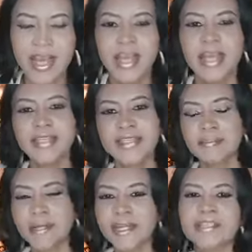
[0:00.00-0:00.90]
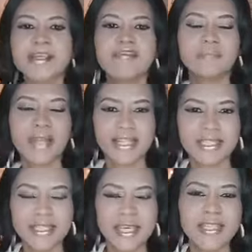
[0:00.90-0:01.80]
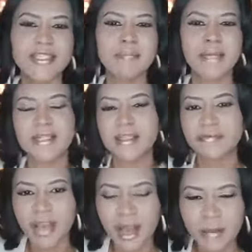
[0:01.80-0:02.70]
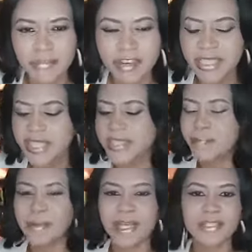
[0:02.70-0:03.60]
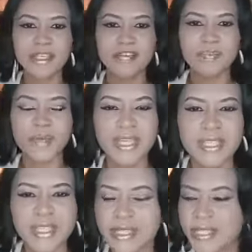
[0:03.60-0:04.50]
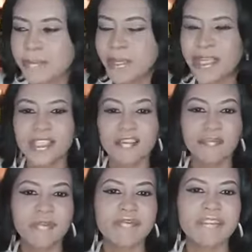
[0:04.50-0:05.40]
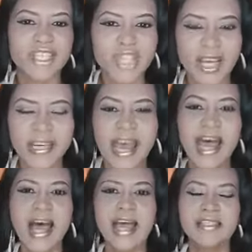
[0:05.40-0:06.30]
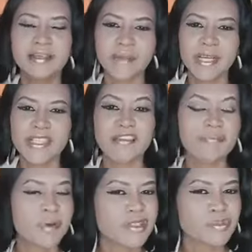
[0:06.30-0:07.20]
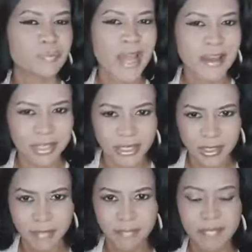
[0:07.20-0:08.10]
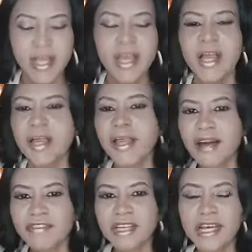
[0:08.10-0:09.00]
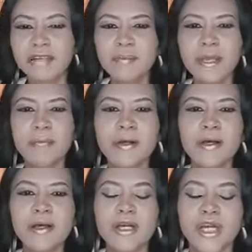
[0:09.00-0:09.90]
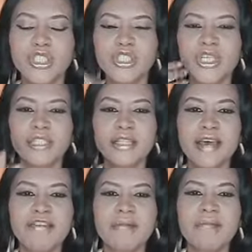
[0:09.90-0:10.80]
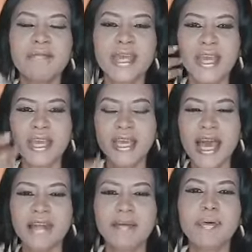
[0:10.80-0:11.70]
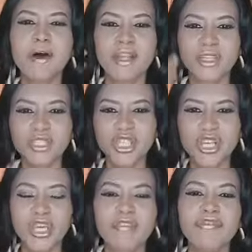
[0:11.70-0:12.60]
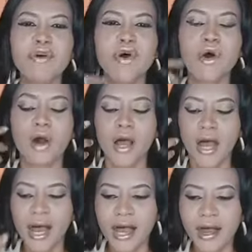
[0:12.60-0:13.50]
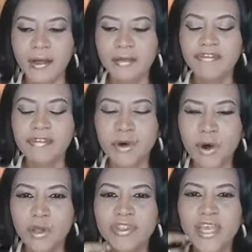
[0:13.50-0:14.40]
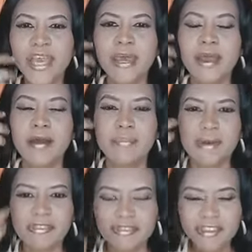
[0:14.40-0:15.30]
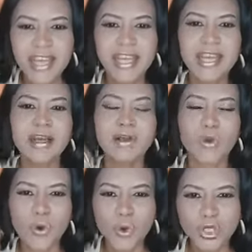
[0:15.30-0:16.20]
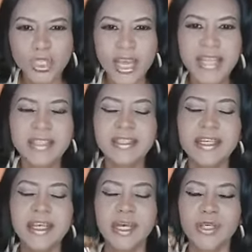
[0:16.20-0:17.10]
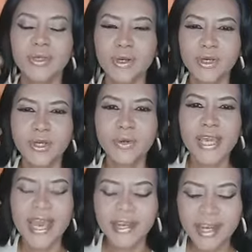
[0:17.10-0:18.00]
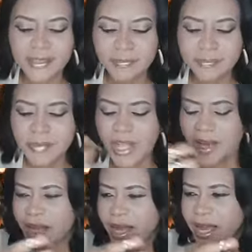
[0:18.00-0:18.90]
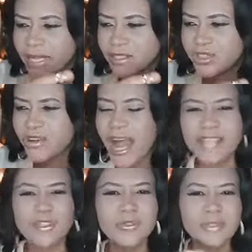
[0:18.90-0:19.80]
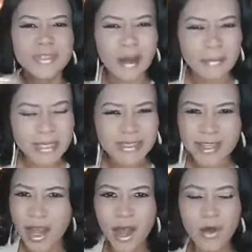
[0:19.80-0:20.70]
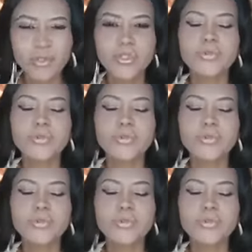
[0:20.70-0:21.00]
It's a place of plenty, it's a place of comfort, it's a place of peace, it's a place of provision, and it's a place of prosperity. Covenant people should never make an apology for, uh, for their prophetic Goshen. You, you cannot try to dumb it down.